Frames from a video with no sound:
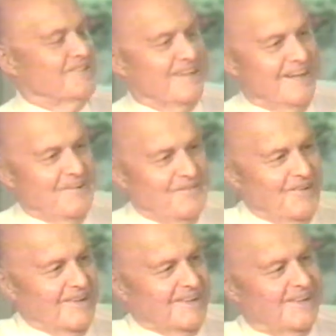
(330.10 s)
of the
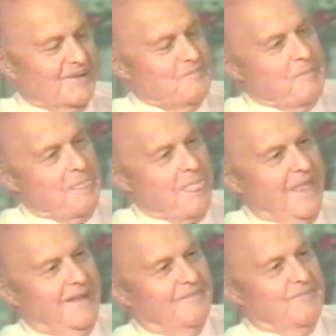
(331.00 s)
Bureau of Ships,
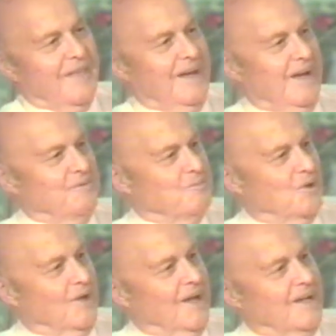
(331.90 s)
took a great
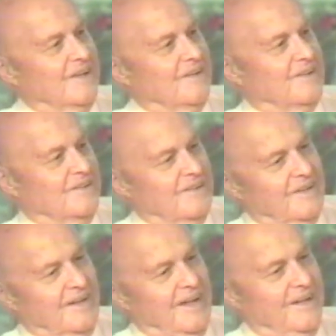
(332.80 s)
interest
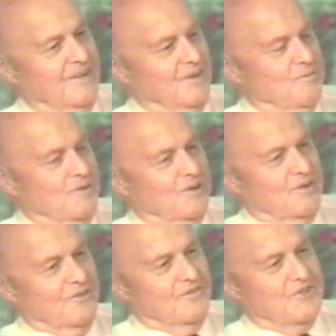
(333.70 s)
in value
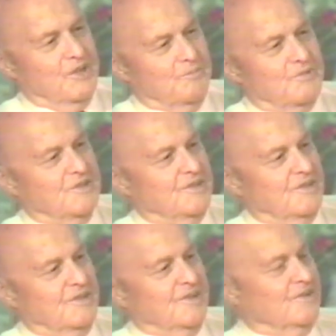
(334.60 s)
analysis
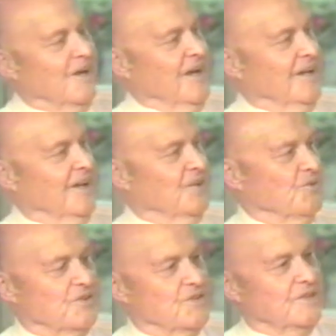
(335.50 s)
and sent some
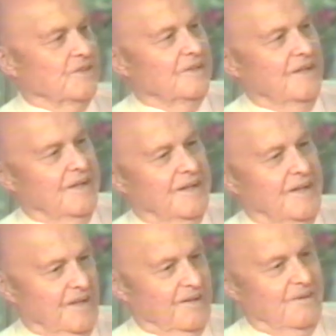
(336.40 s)
people up to learn it,
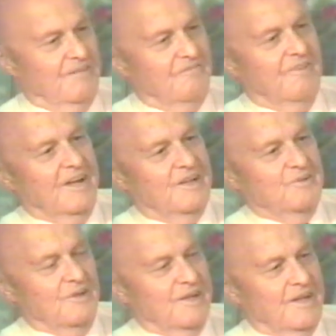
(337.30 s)
and then had a
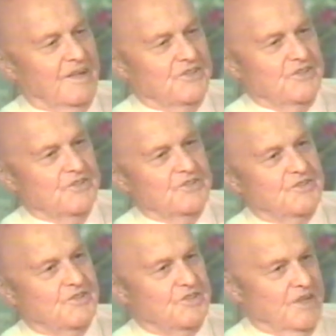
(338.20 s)
seminar
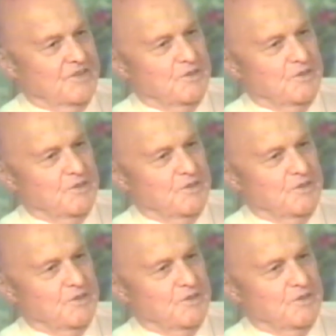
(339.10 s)
there, and